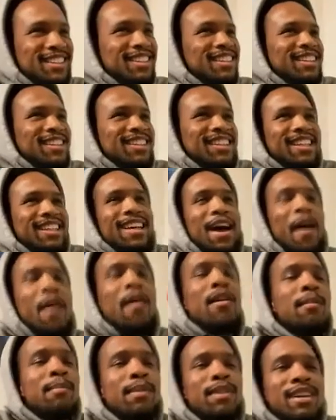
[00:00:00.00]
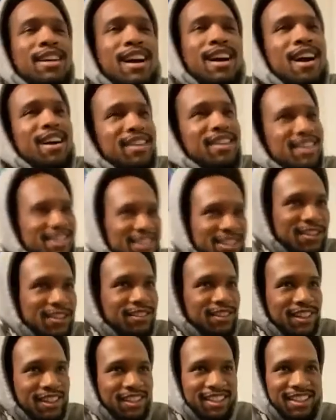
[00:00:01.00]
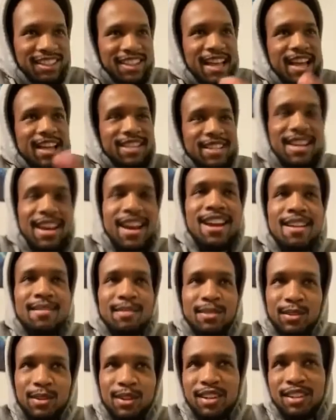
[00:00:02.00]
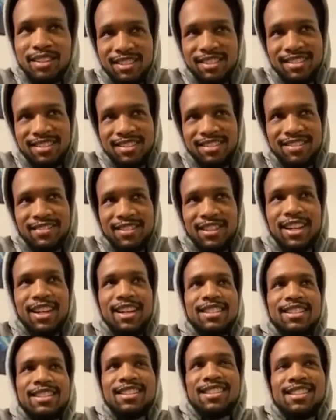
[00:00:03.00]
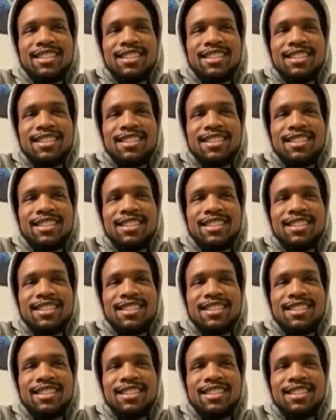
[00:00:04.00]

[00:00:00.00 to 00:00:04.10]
I'm gonna put Connor and Silva at tie number 1 because